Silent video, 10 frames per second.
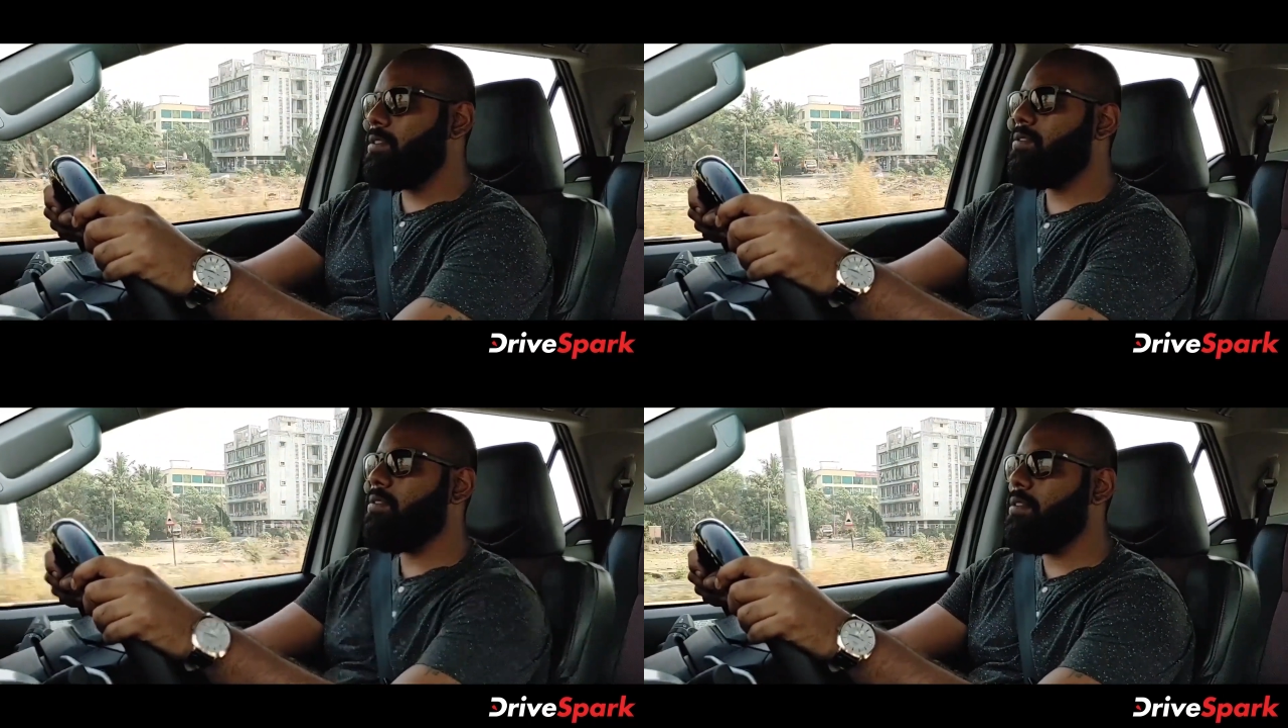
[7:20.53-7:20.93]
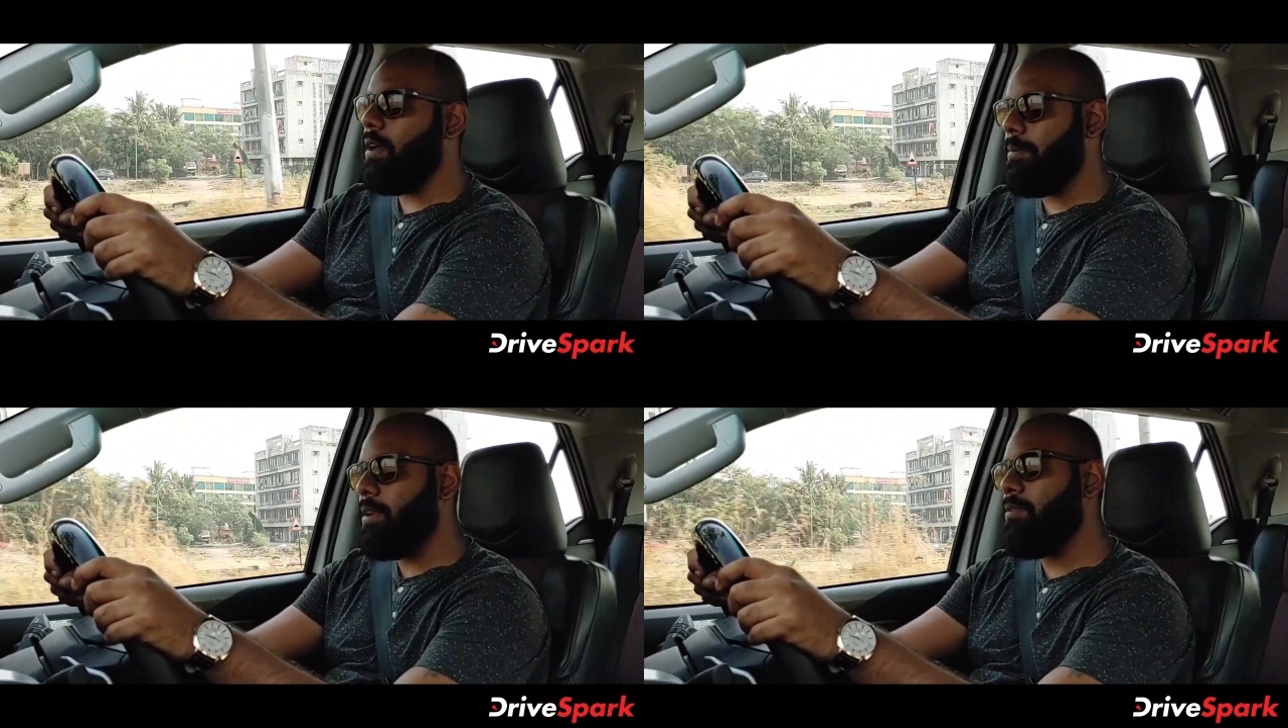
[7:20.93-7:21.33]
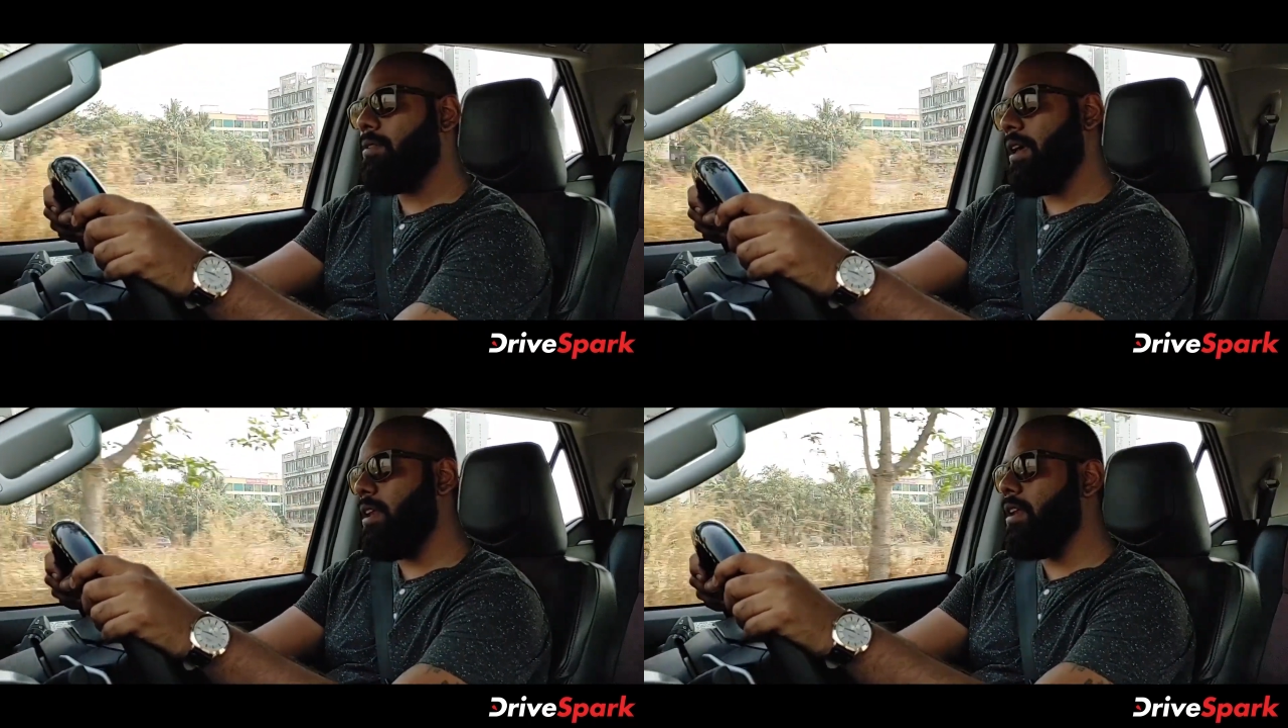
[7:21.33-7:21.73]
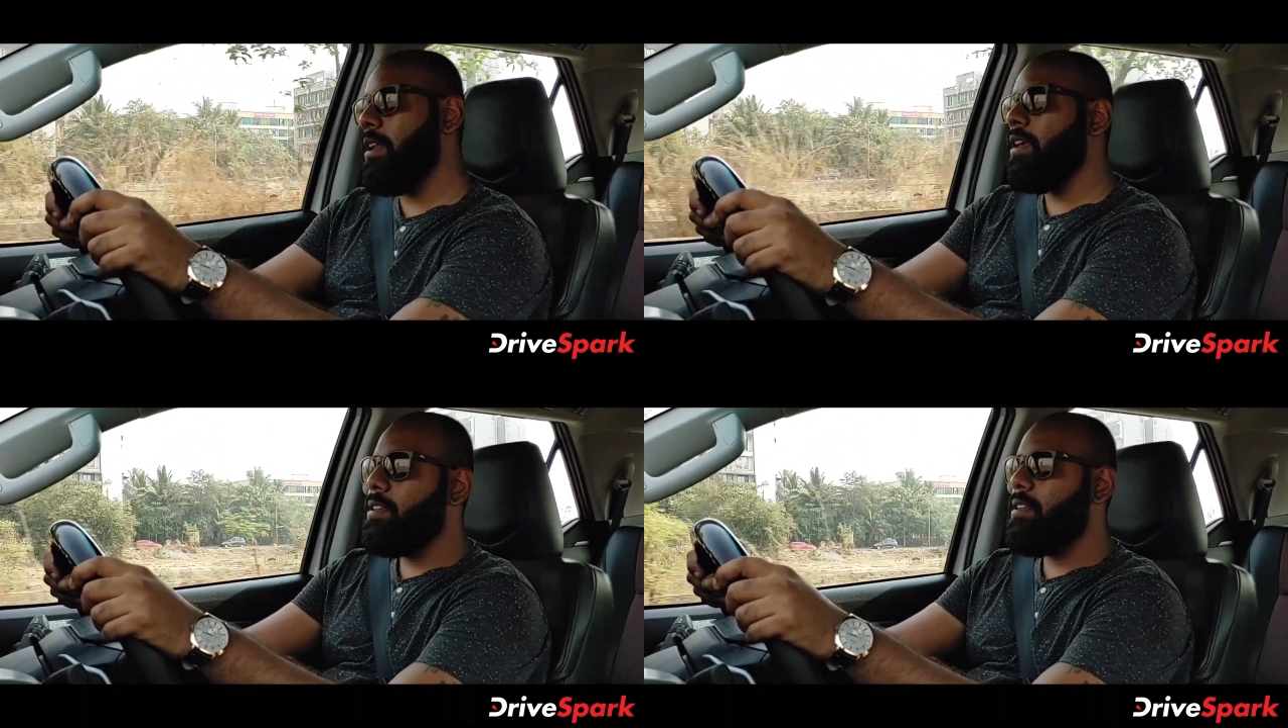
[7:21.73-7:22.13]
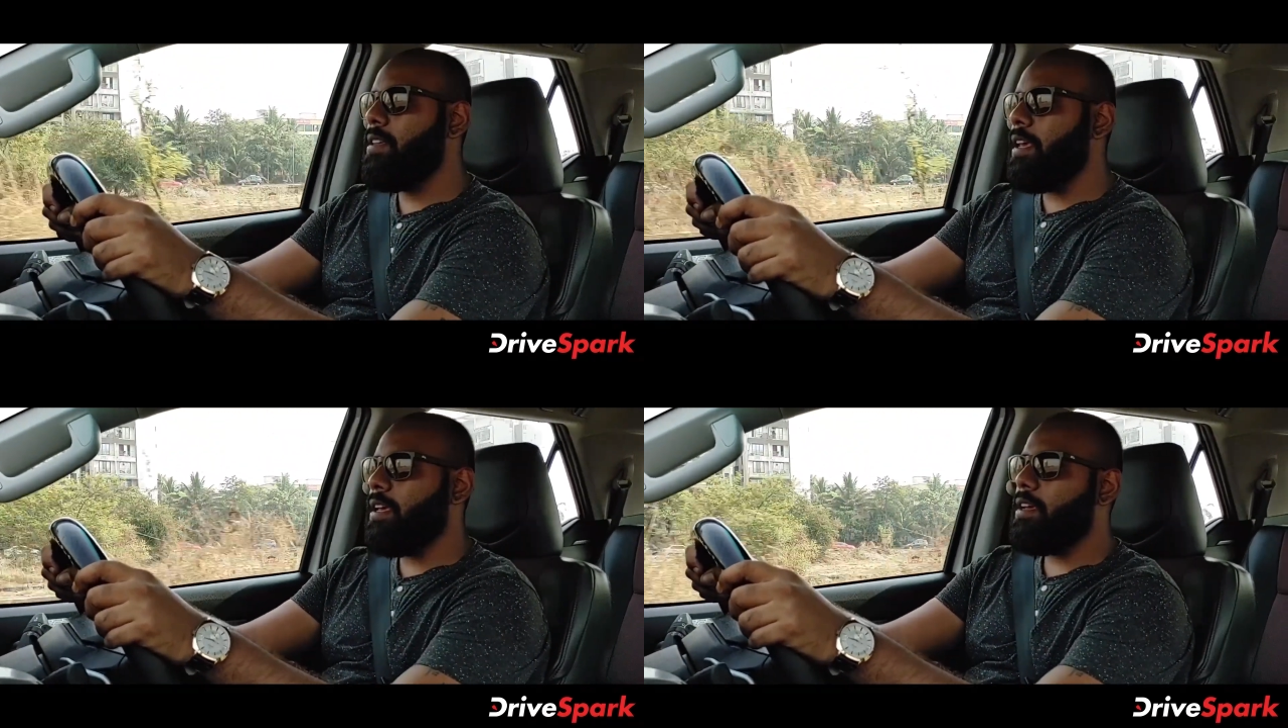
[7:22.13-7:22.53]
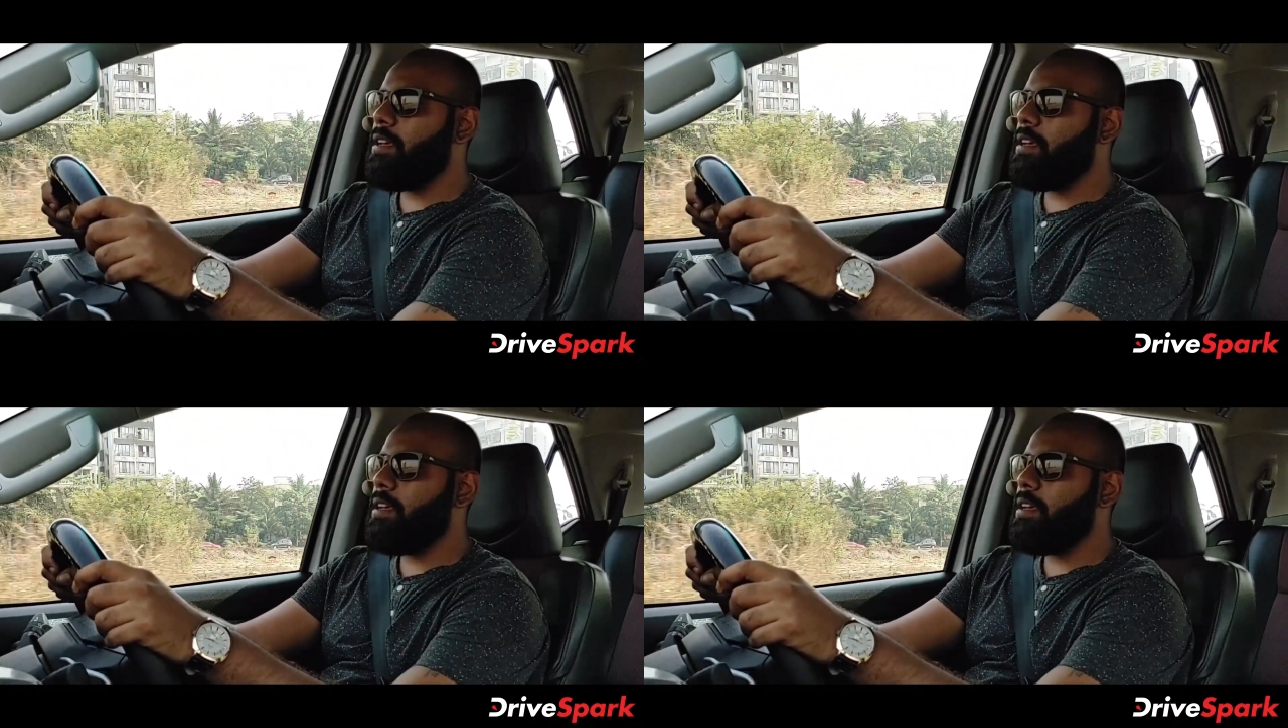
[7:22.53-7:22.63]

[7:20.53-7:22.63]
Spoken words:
So I mean you can take